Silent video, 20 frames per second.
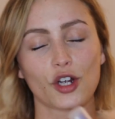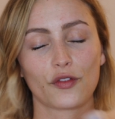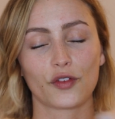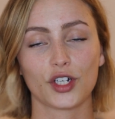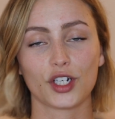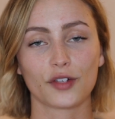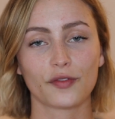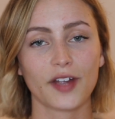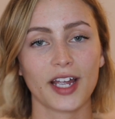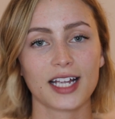over
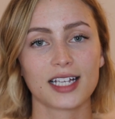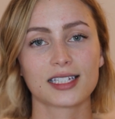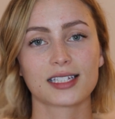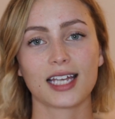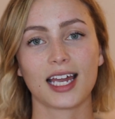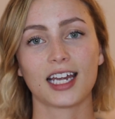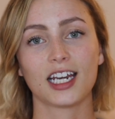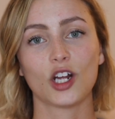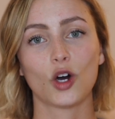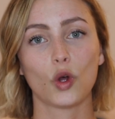your face
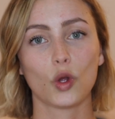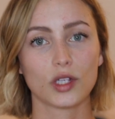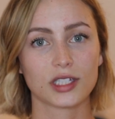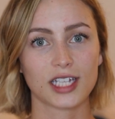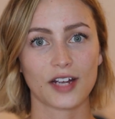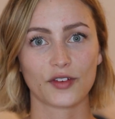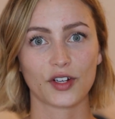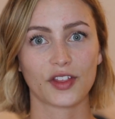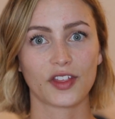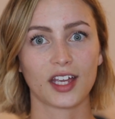and it holds
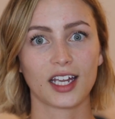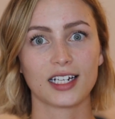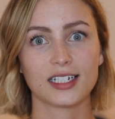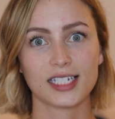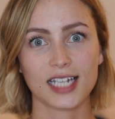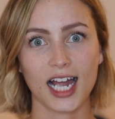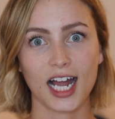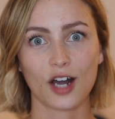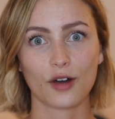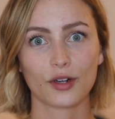everything
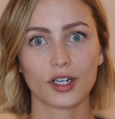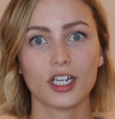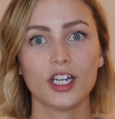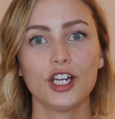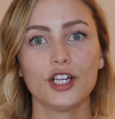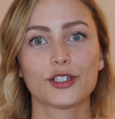down,